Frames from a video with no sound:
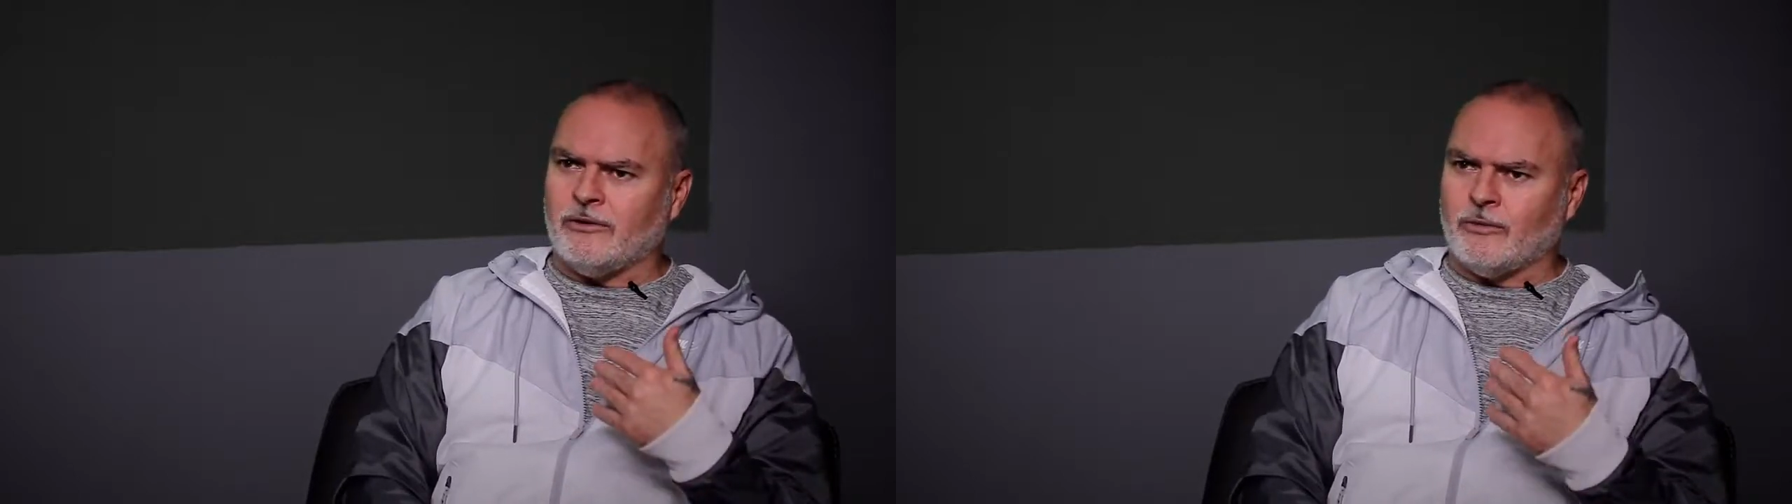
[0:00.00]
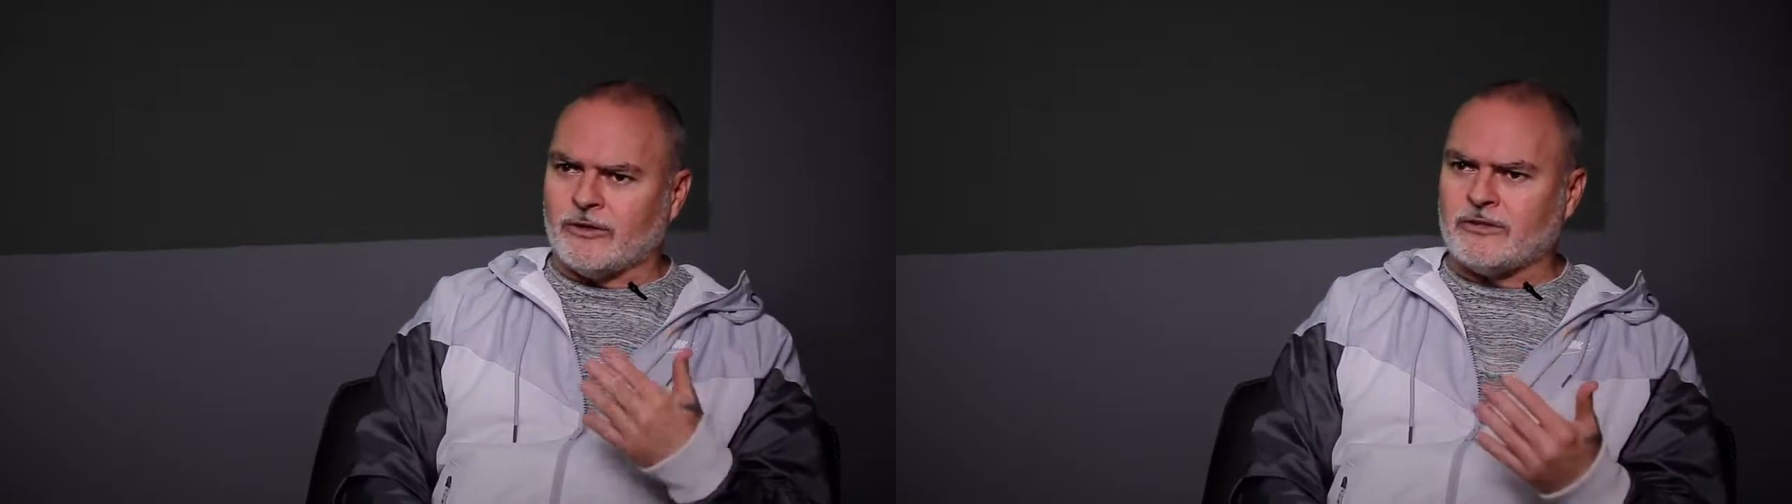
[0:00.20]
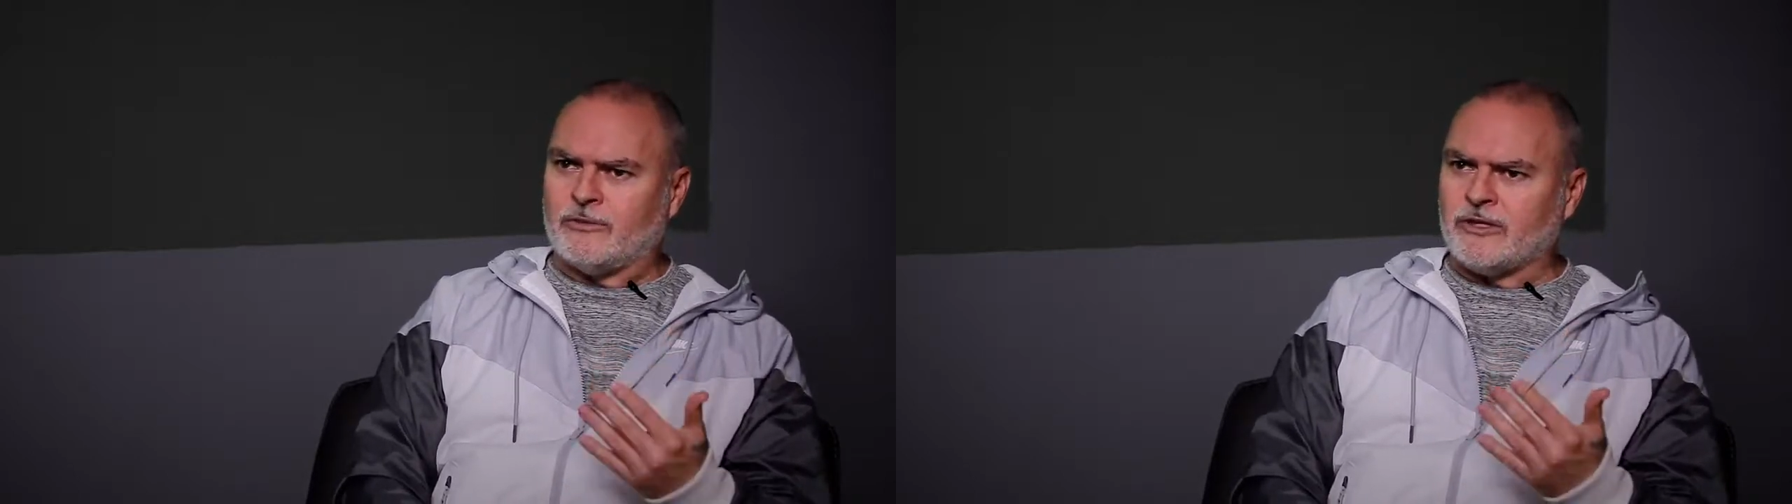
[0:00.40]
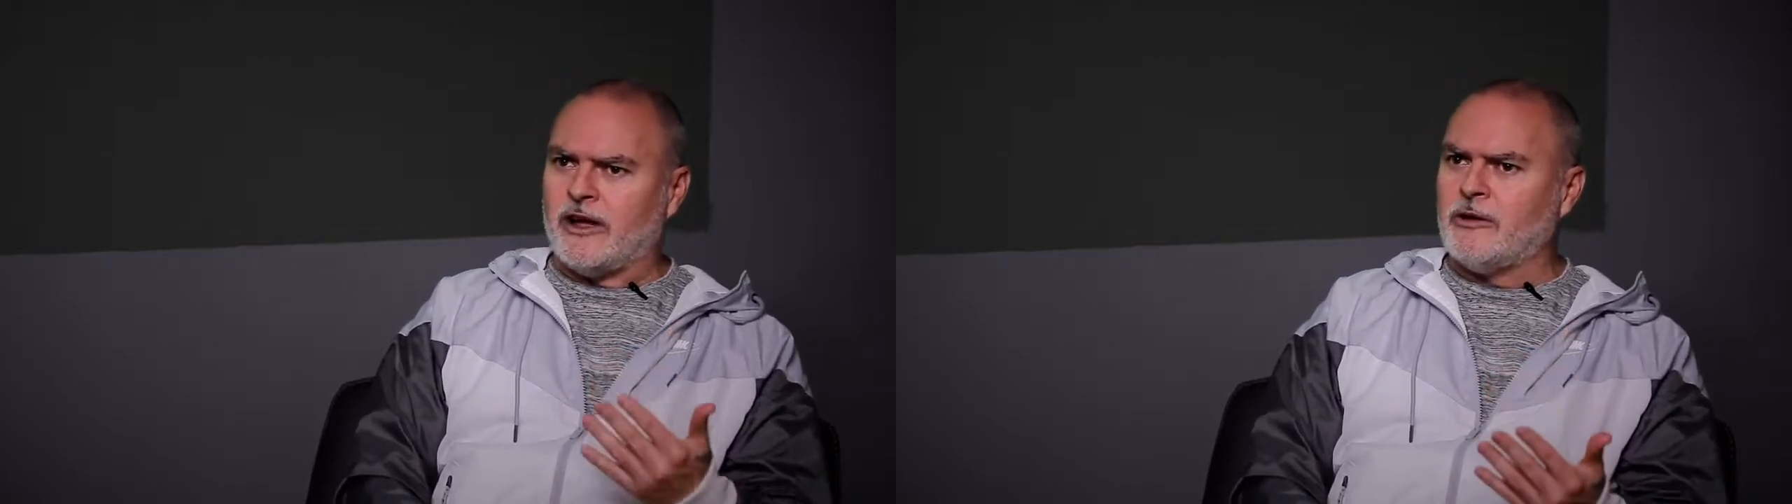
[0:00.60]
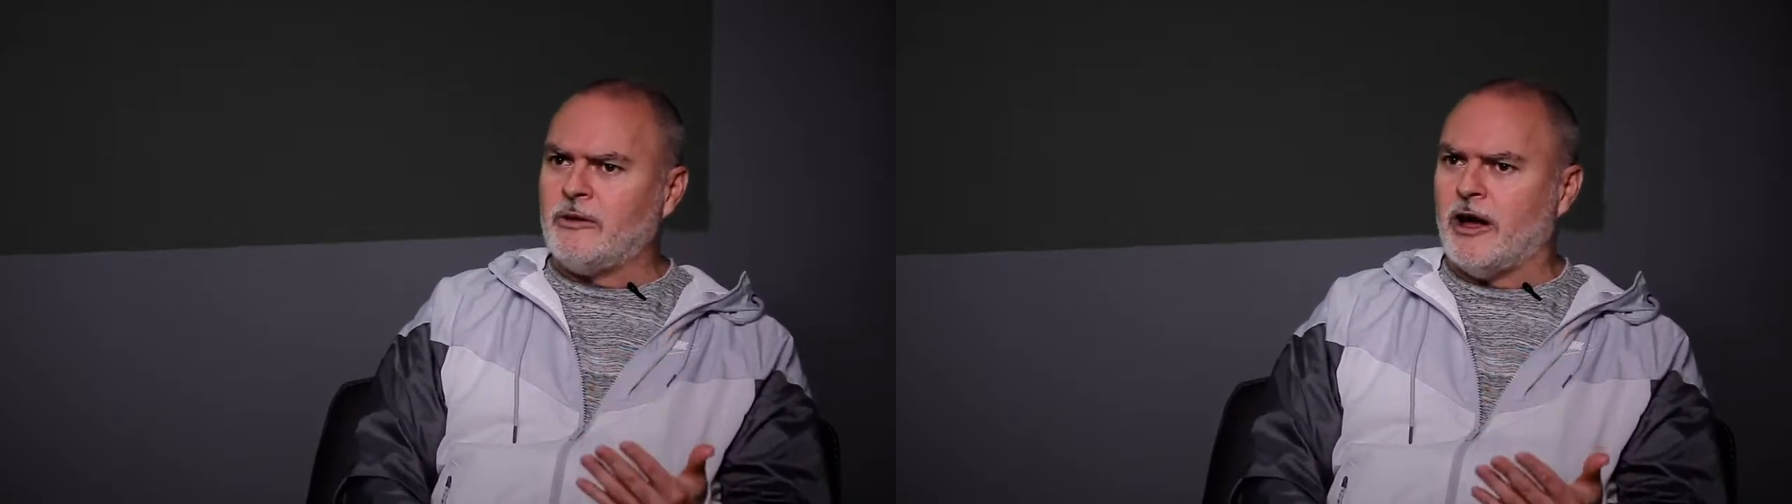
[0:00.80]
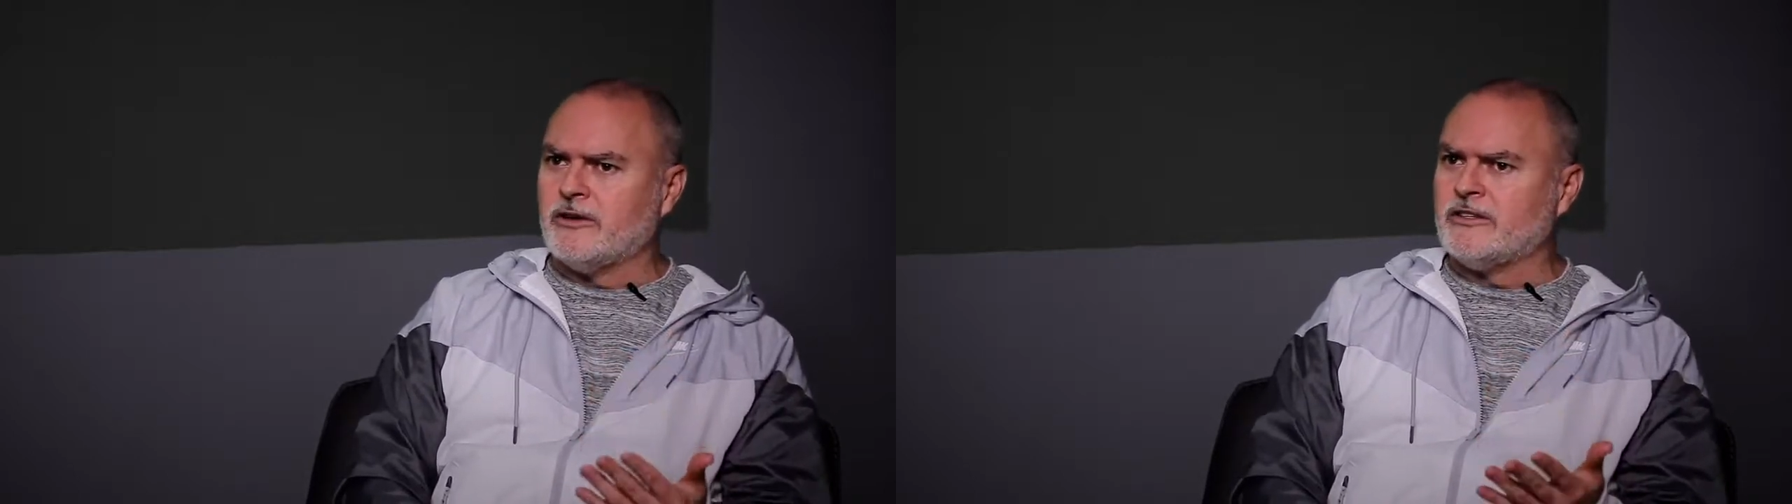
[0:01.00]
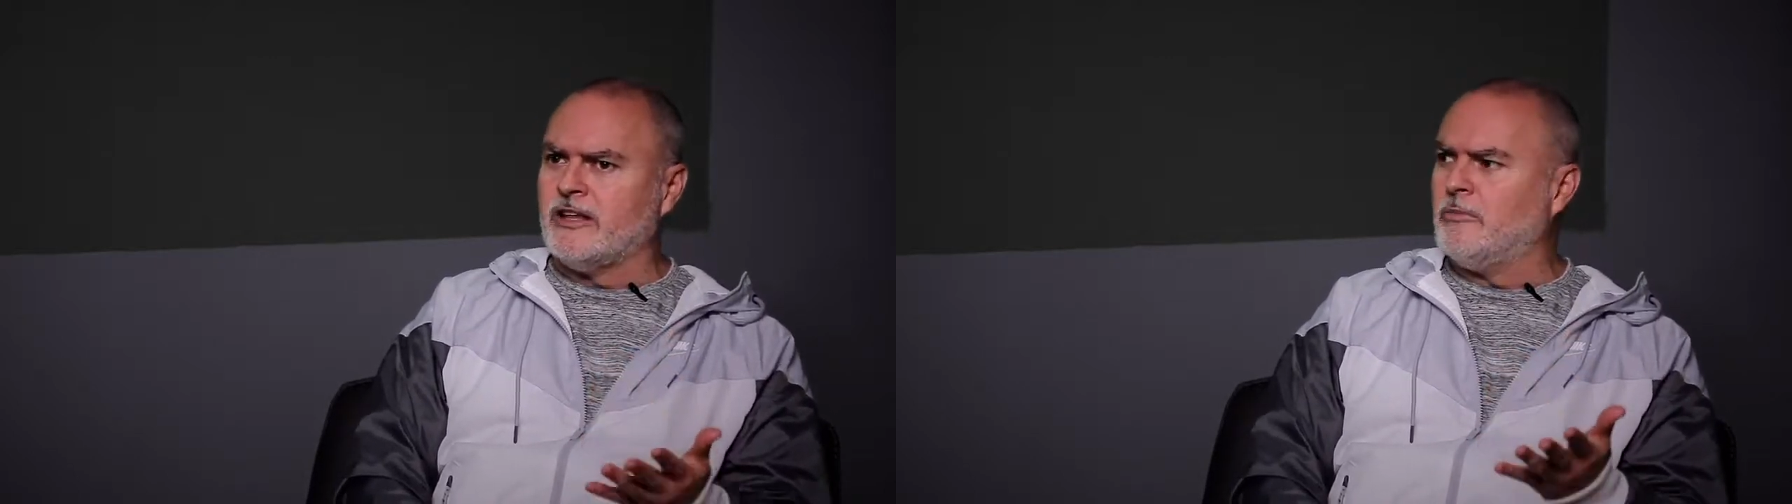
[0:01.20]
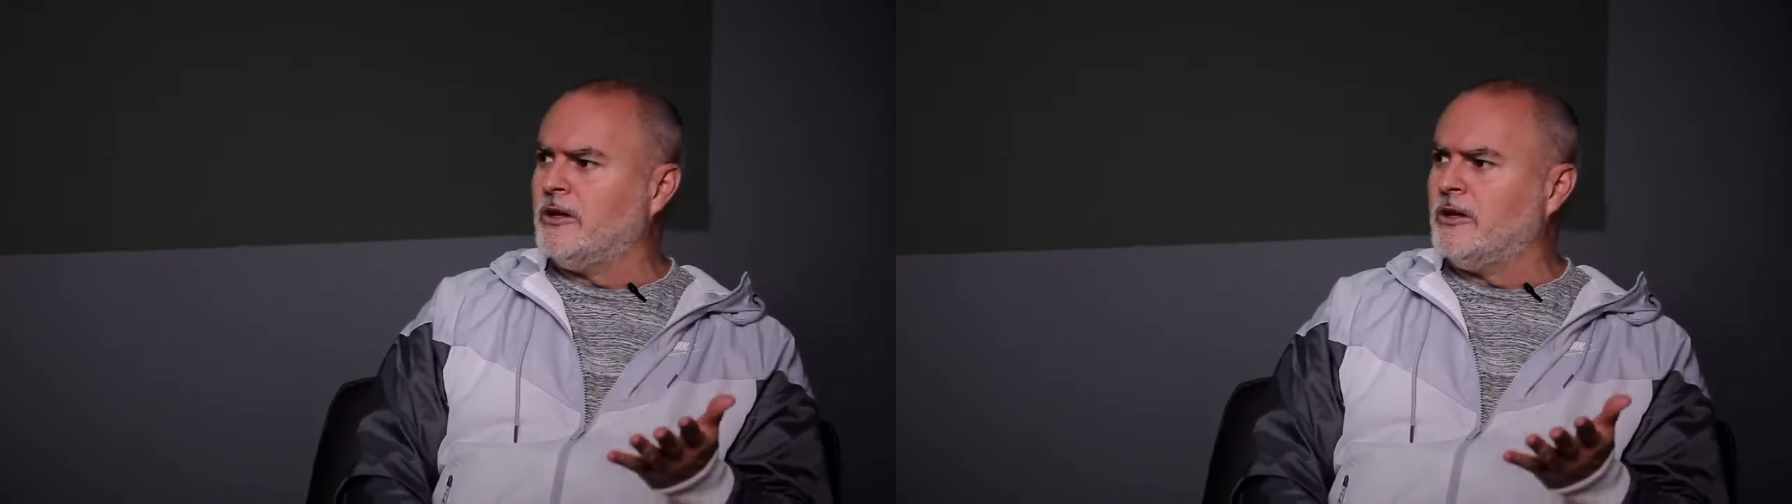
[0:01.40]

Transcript: was going to be hosted there